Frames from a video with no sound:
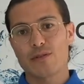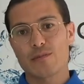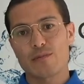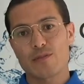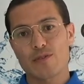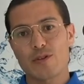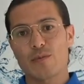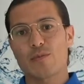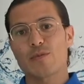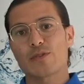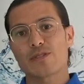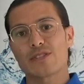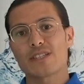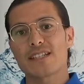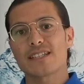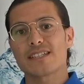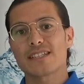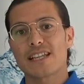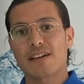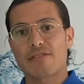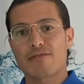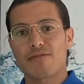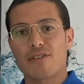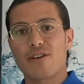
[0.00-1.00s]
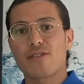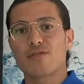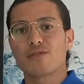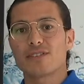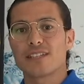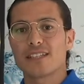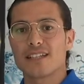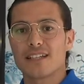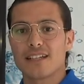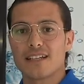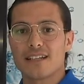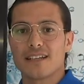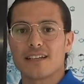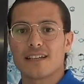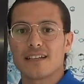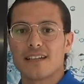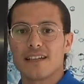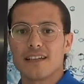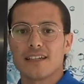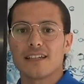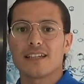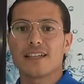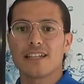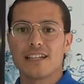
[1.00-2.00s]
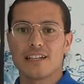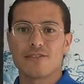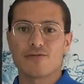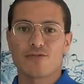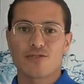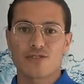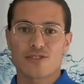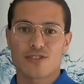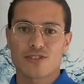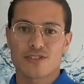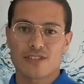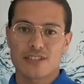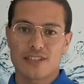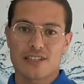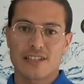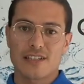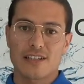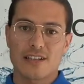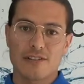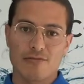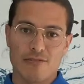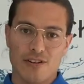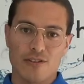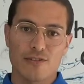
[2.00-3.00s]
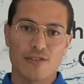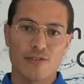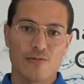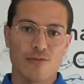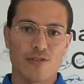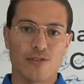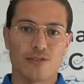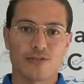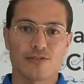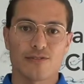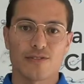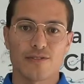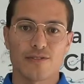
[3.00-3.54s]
properties that found in healing waters around the world.